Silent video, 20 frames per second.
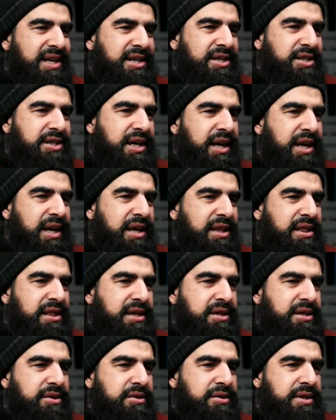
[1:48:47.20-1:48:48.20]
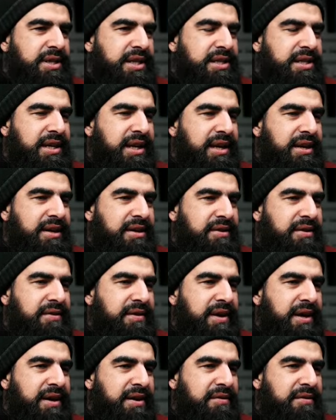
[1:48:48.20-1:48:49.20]
Sheikh, I think you need
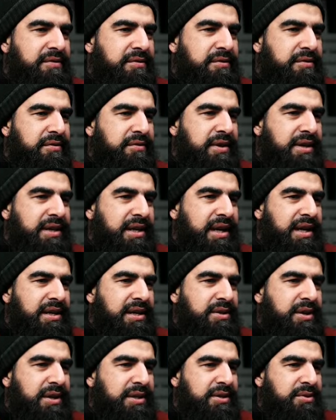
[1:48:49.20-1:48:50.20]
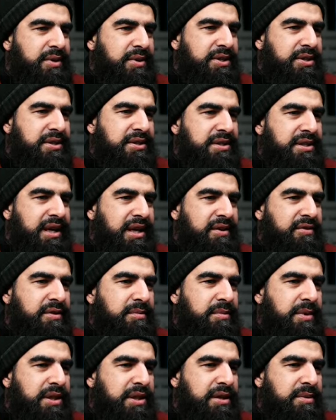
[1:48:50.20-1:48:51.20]
a, if we if you can ask questions, the Hanafi
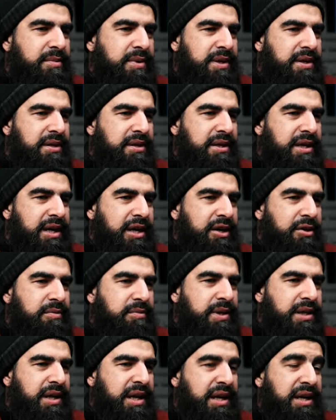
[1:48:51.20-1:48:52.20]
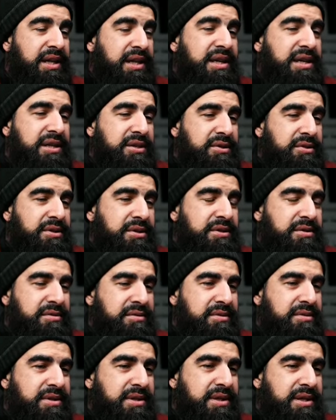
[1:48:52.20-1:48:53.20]
madhab and learning Arabic, I think I do, you know.
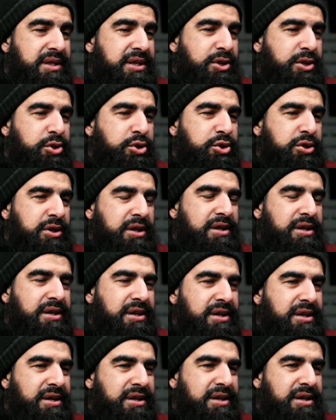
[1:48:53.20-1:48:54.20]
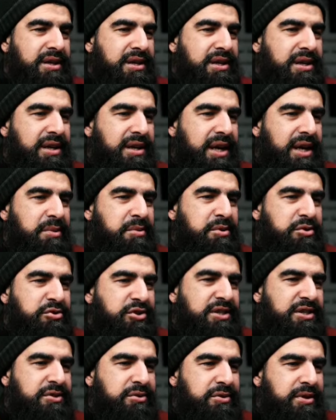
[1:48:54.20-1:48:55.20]
Inshallah, I'm going to
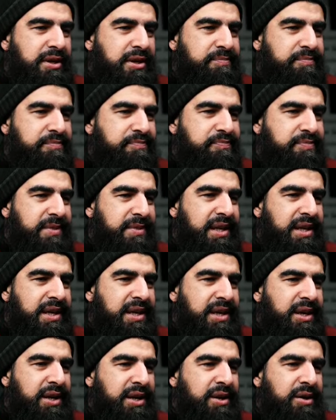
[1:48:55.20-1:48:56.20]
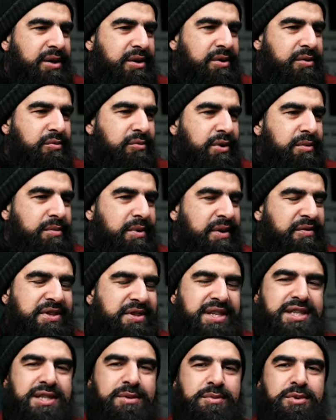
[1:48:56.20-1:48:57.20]
try to do that. What, have you
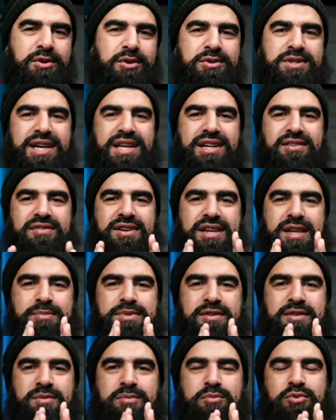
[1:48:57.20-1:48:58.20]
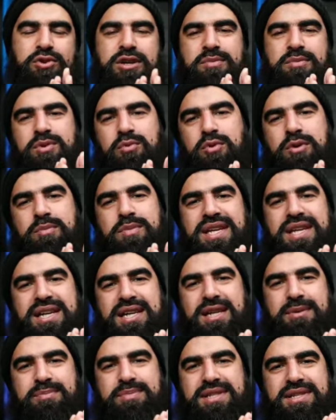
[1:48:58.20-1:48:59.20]
seen some of those kind of clips I've been putting up, the one minute
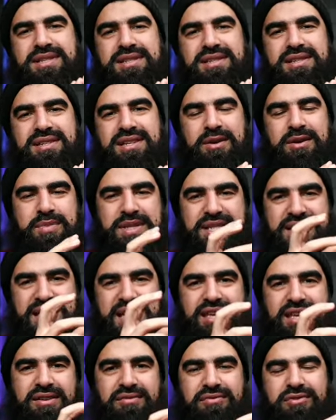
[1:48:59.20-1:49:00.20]
clips I've been taking